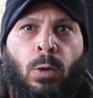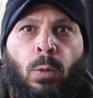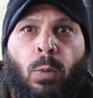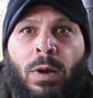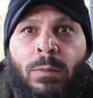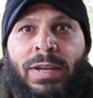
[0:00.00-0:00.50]

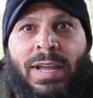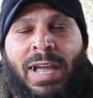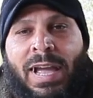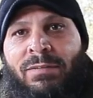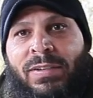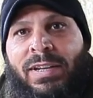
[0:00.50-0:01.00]
What we
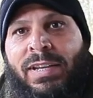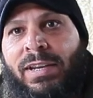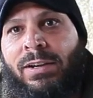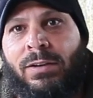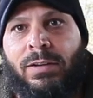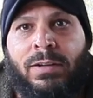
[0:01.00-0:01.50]
have in
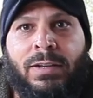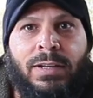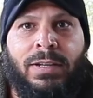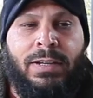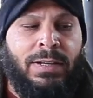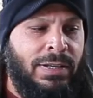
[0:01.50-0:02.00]
here
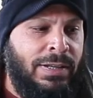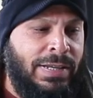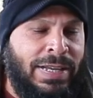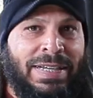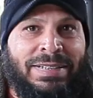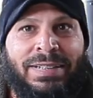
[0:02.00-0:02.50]

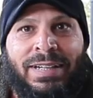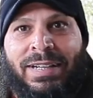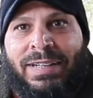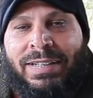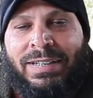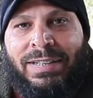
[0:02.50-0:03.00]
is, a, uh,
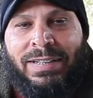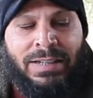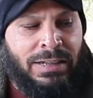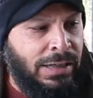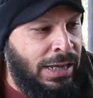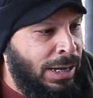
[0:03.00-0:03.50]

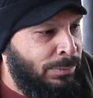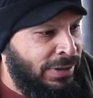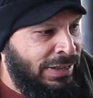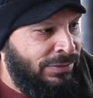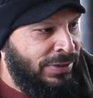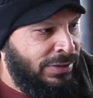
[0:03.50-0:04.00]
I
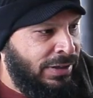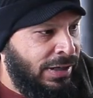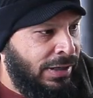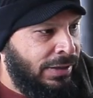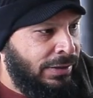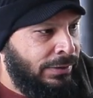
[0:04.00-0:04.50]
believe it's a
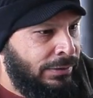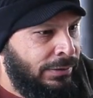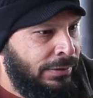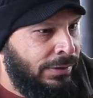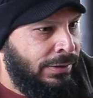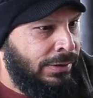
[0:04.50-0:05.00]
uh,
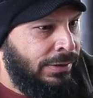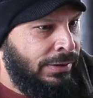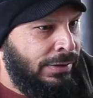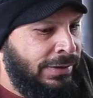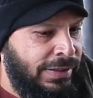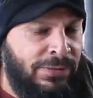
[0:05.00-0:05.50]

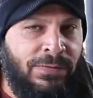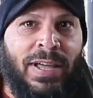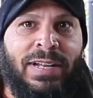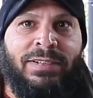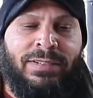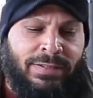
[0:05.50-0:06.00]

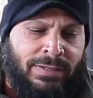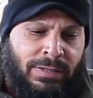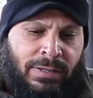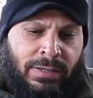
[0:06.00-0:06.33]
defense